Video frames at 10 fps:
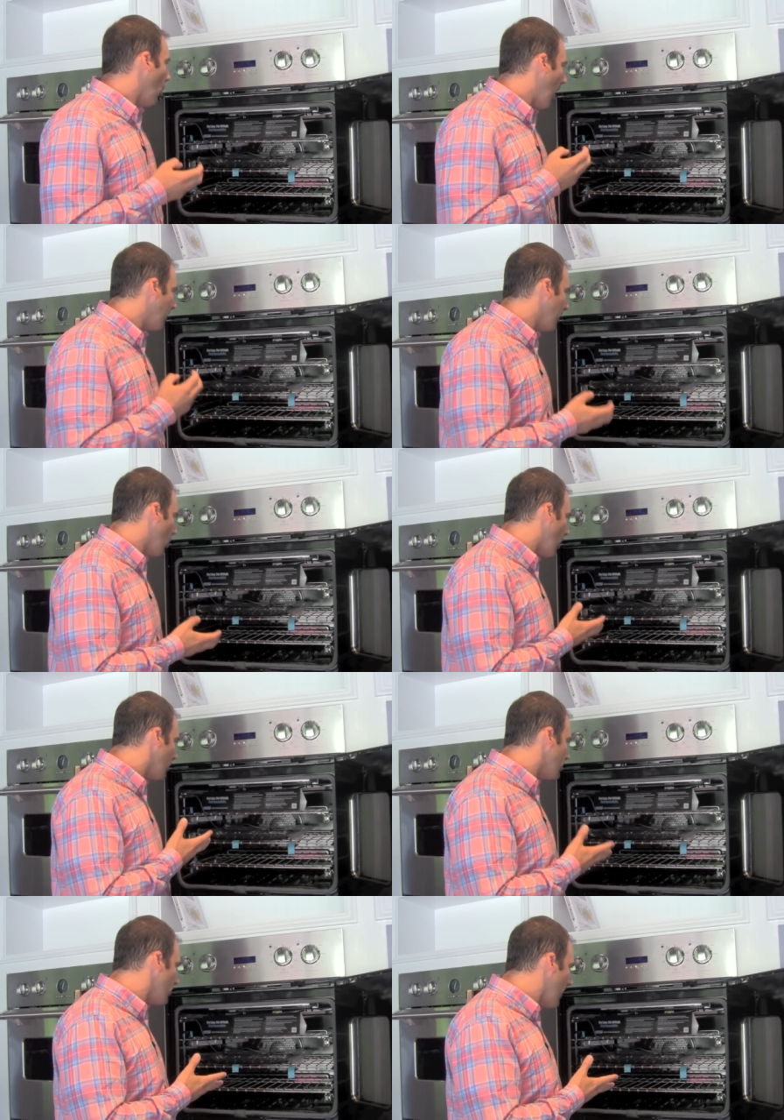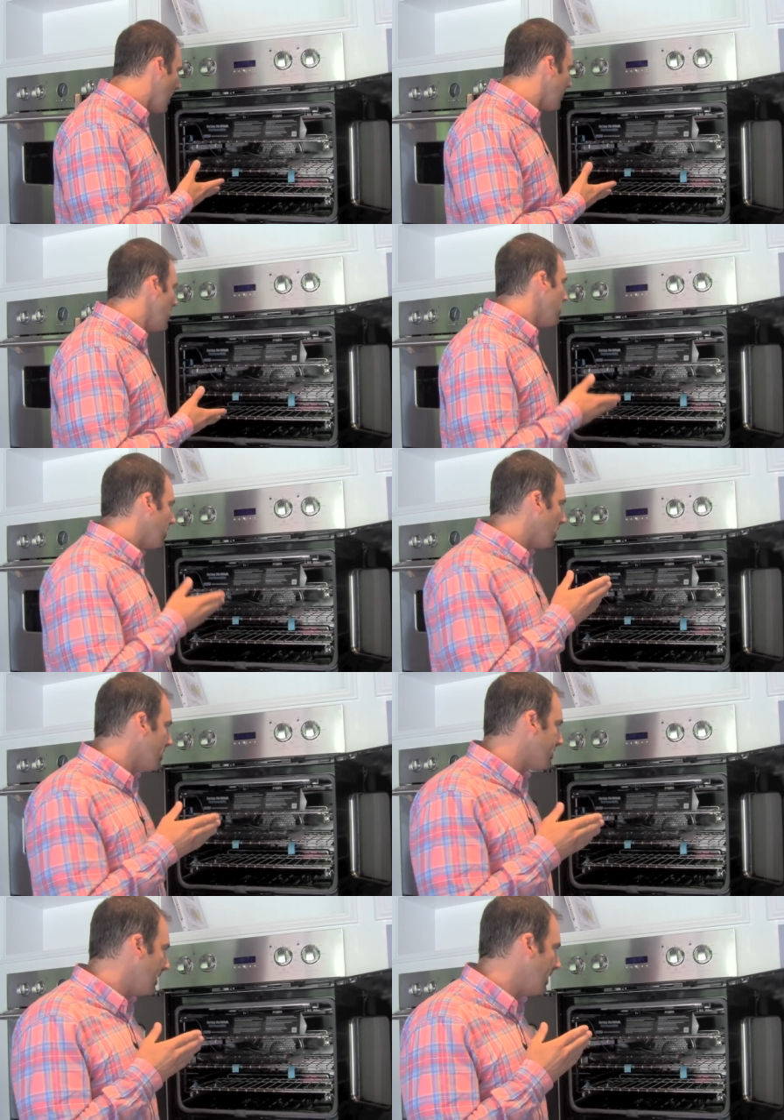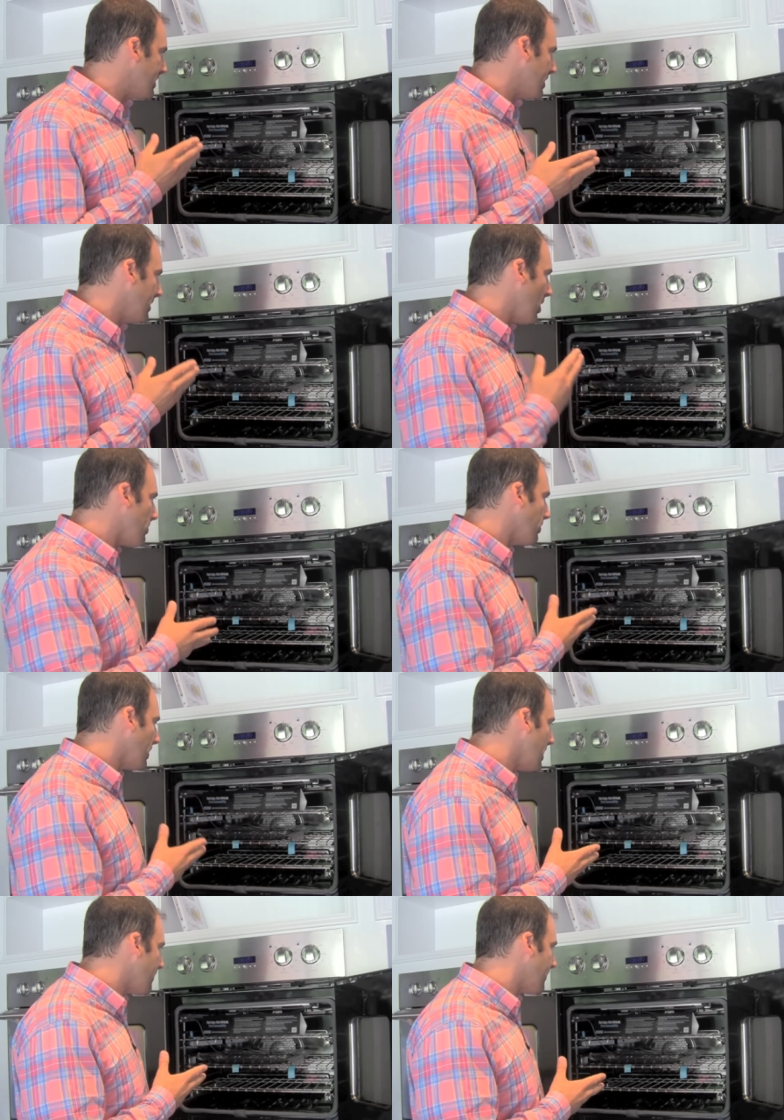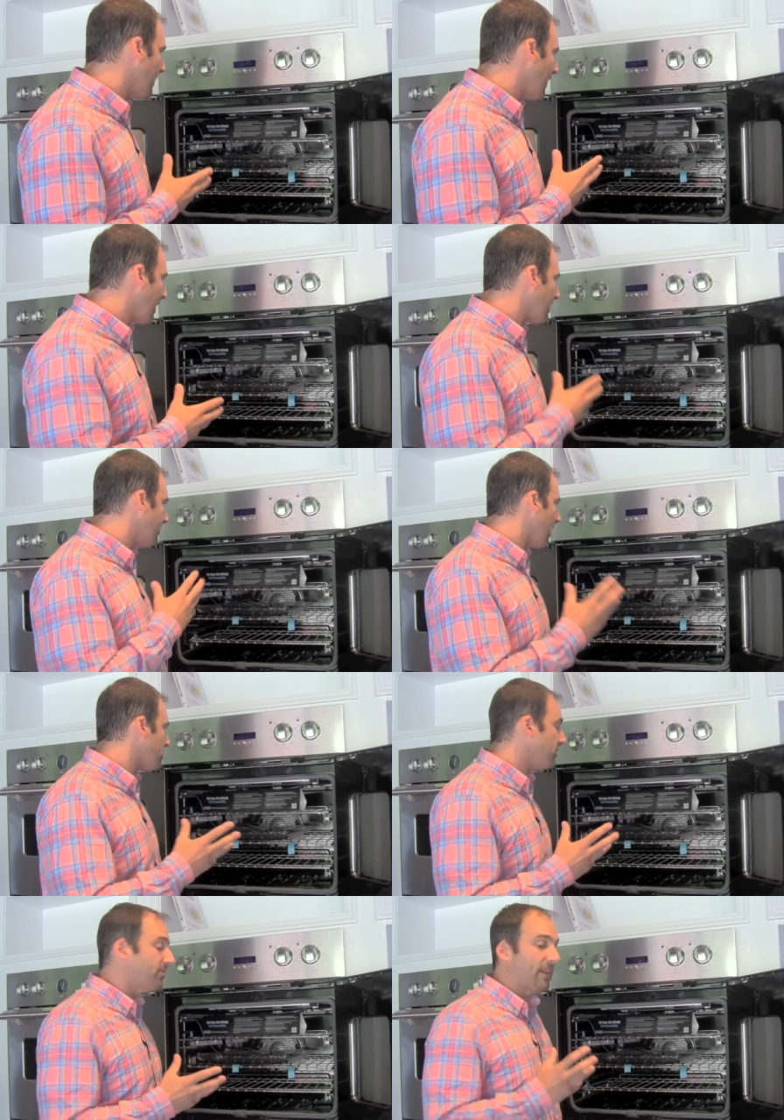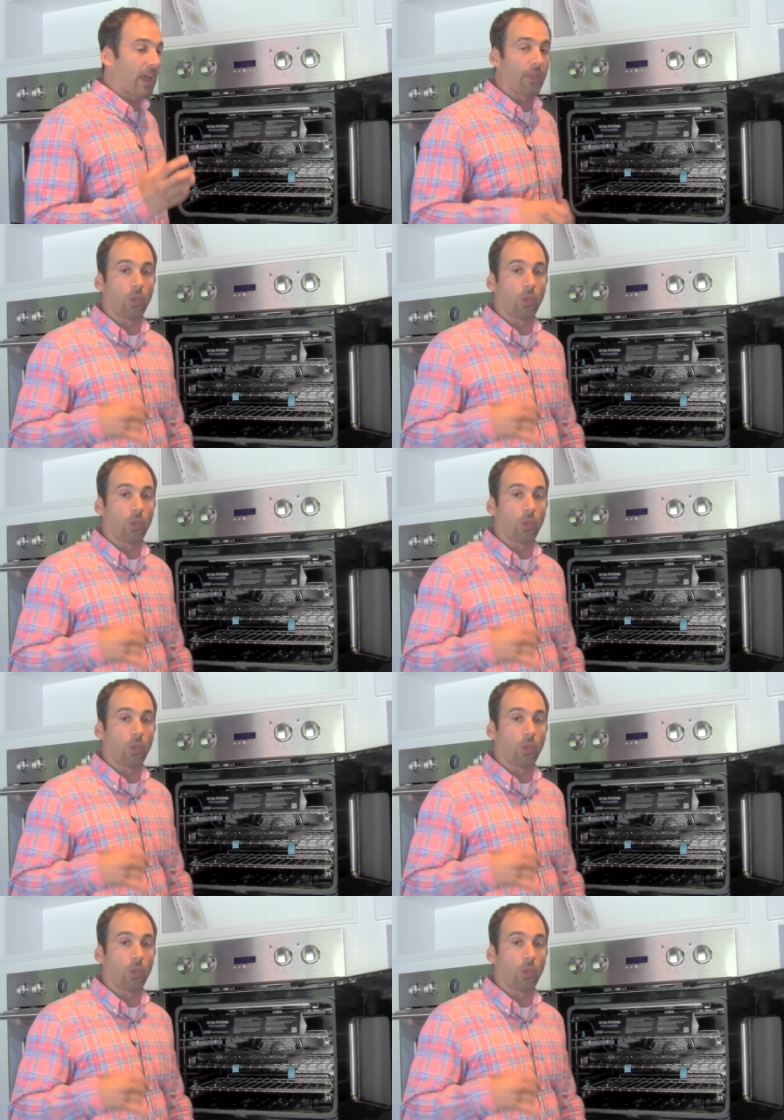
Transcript: Why did they want to do that? Because it is in their belief that that convection fan,